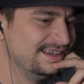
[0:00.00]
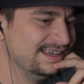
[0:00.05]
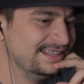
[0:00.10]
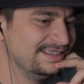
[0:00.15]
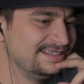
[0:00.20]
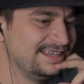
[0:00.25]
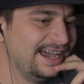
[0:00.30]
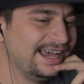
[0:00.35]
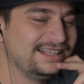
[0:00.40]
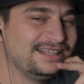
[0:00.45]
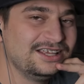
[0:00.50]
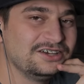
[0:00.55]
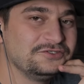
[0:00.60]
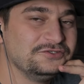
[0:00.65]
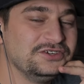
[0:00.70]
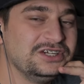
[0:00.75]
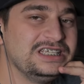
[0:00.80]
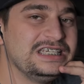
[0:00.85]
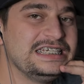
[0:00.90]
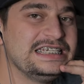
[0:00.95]
Yeah, Tai Lung
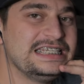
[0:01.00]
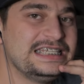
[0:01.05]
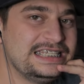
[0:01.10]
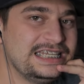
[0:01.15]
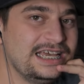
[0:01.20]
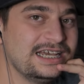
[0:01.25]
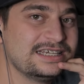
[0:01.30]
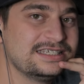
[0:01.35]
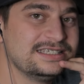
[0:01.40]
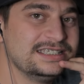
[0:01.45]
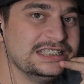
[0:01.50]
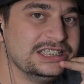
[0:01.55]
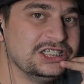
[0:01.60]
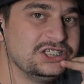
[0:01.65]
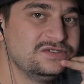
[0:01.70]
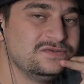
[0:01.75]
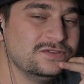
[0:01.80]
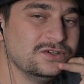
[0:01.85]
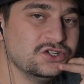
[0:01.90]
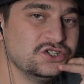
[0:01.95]
really sucks in
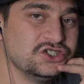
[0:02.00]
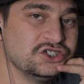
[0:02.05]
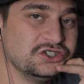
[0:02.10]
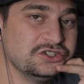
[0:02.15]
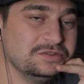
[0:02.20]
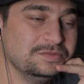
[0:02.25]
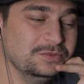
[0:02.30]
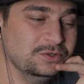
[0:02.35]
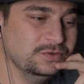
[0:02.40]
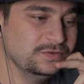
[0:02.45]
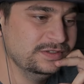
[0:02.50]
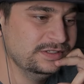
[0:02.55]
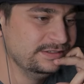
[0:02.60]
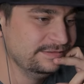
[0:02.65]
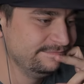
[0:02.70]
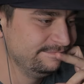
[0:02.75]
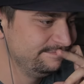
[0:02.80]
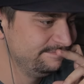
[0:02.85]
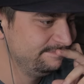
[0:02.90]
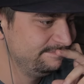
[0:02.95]
this version of the movie.